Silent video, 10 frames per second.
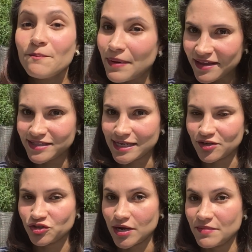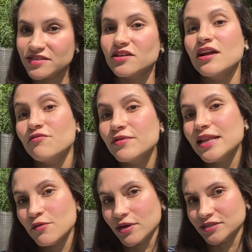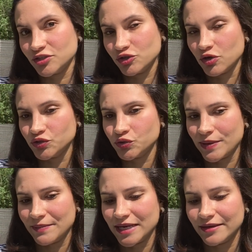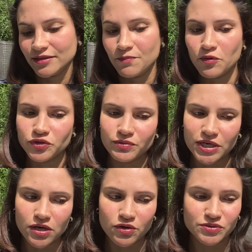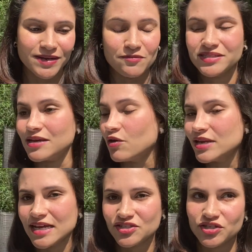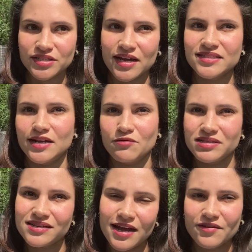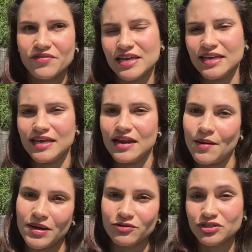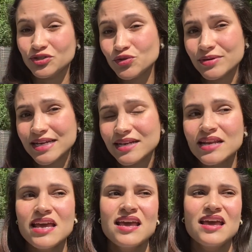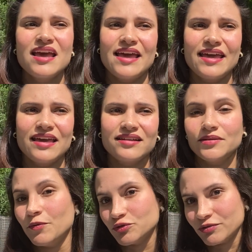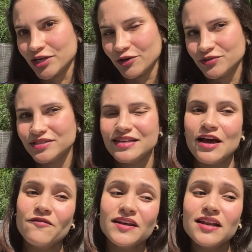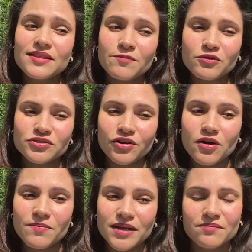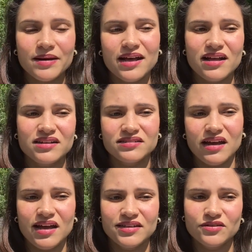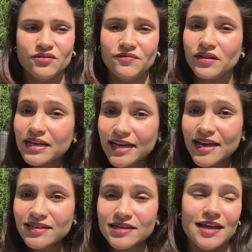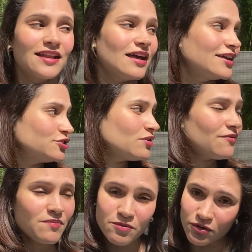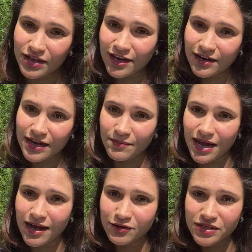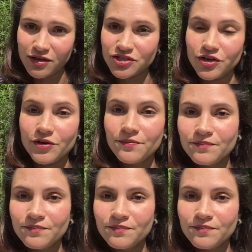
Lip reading: By the 2nd trimester, I really wanted to go swimming. The pools were closed, but it was the only exercise that I was kind of thinking about doing, and the pools were closed. Now, finally, the pools are open, but I don't feel like it, and I do have a pool here in my house. I'll show you.